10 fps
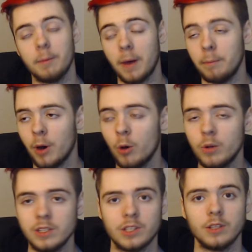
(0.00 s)
My
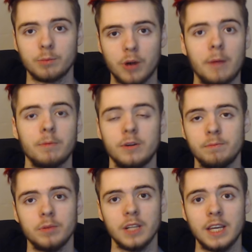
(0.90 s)
bone is in the proper
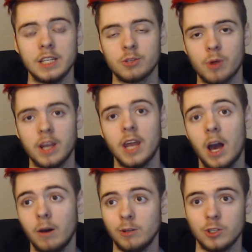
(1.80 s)
place right
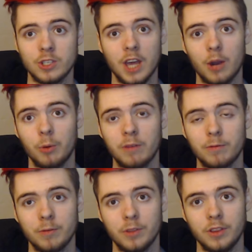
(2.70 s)
now. I just gotta wait
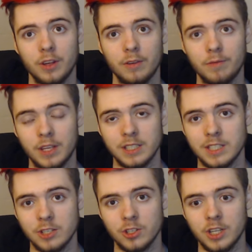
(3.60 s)
for the, the
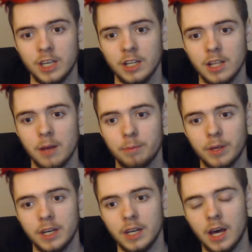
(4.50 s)
incision to heal up,
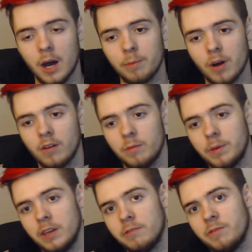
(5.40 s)
and uh, I'll probably
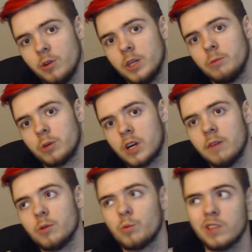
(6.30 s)
be fully
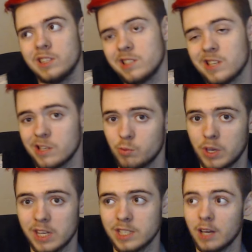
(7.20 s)
recovered within six
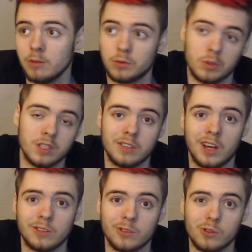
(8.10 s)
weeks. was what the
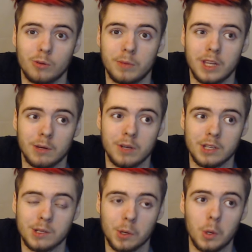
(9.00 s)
doctor told me anyway,
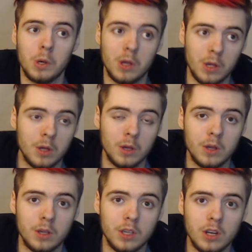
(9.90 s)
so
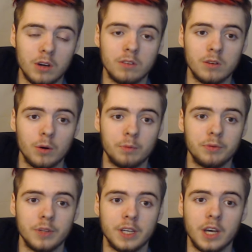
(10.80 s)
you know,
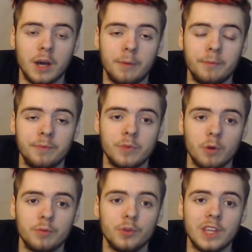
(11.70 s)
hopefully, um,
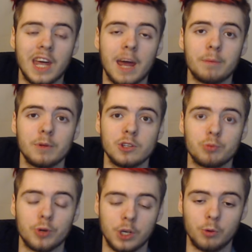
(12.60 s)
hopefully that happens
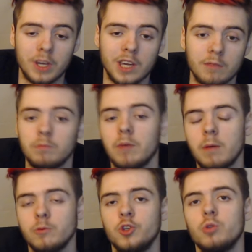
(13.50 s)
pretty quick. I'm,
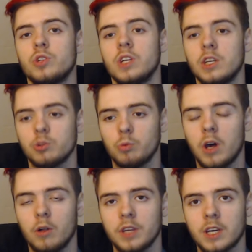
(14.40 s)
I'm juicing as
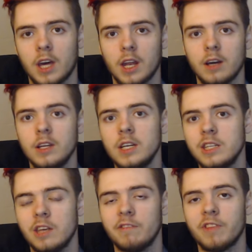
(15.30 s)
well to kind of
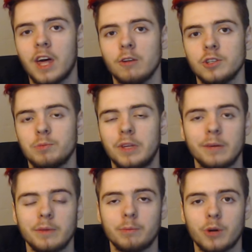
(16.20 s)
see if that'll speed
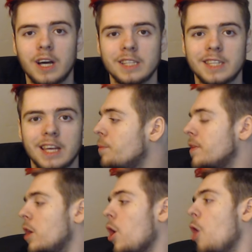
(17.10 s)
up the process.
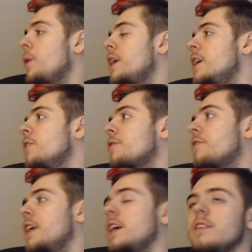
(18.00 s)
Oh, oh and another
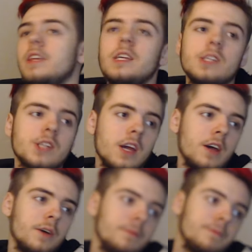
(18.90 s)
thing, these,
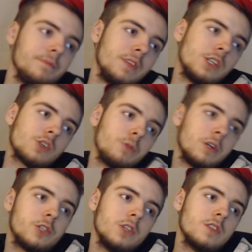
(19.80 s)
um, these
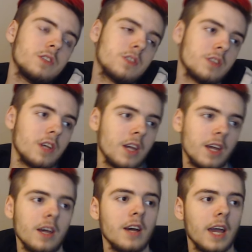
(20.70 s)
crutches,
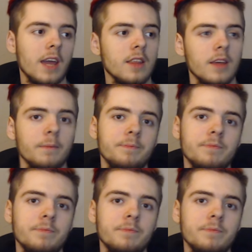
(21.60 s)
uh, I hate them.